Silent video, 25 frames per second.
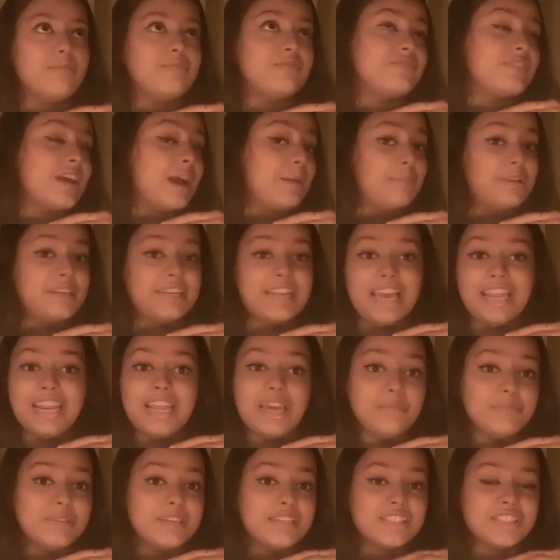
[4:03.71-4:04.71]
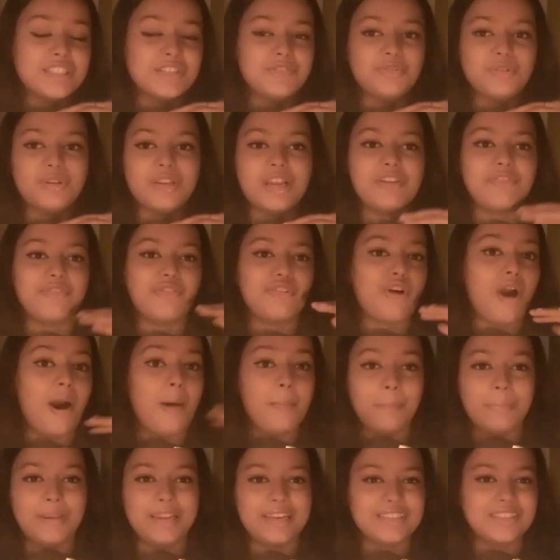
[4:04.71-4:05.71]
family dynamics, if you love
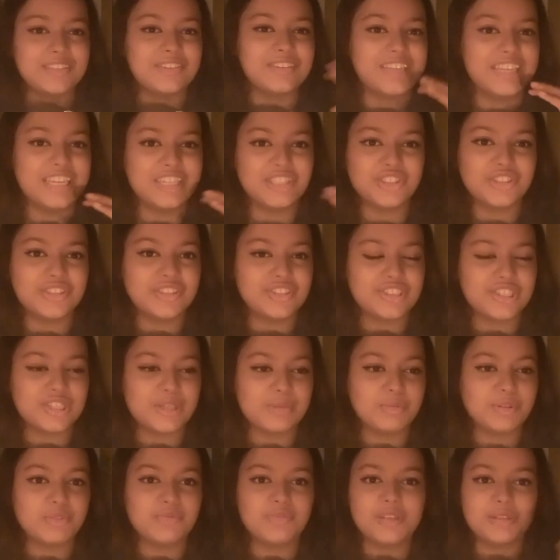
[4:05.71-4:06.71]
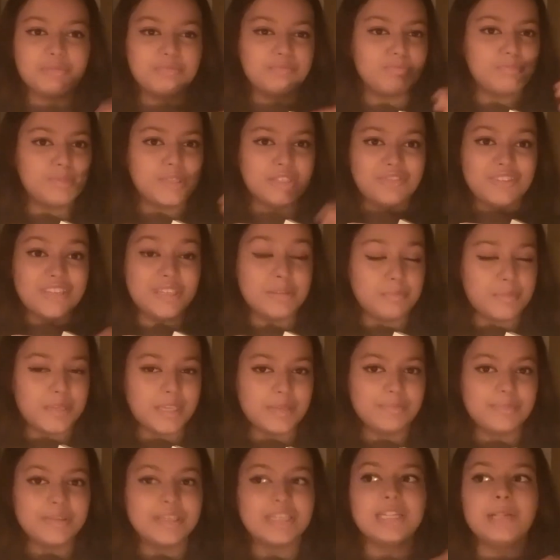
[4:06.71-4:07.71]
complex relationships between
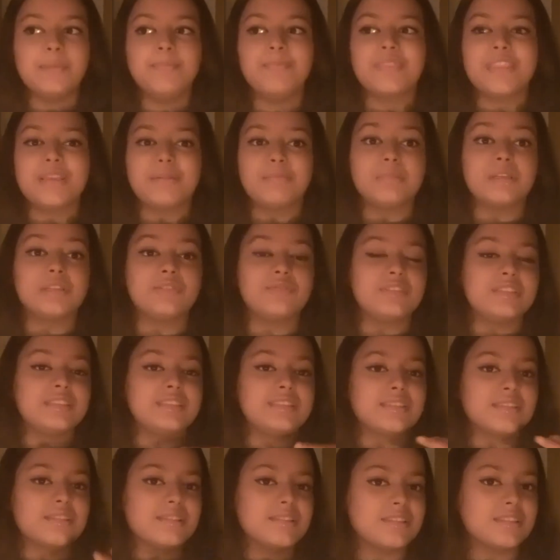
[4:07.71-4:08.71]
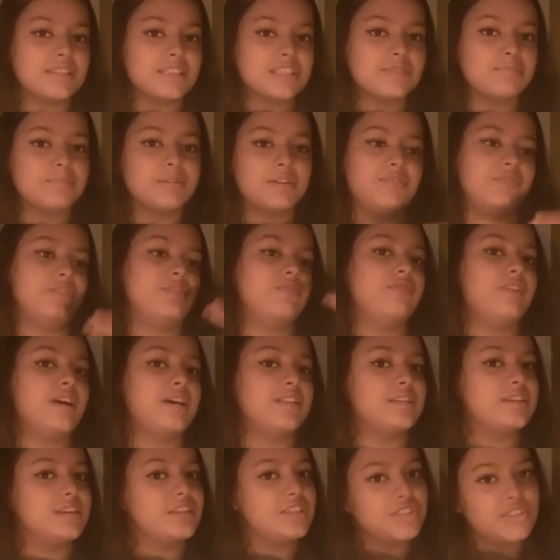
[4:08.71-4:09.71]
people, between sisters, between
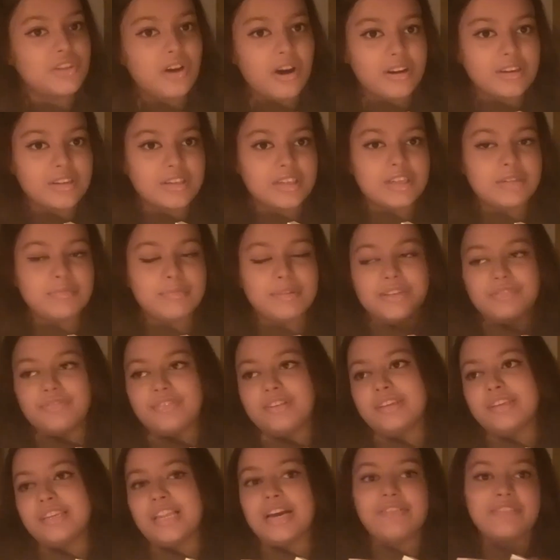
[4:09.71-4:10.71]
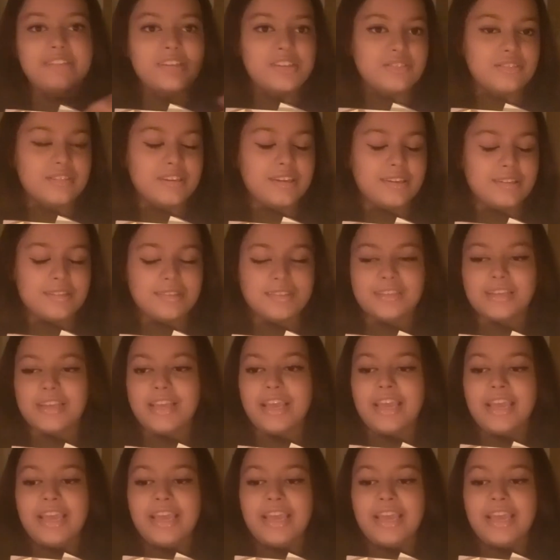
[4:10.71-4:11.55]
father and daughter, between love interest.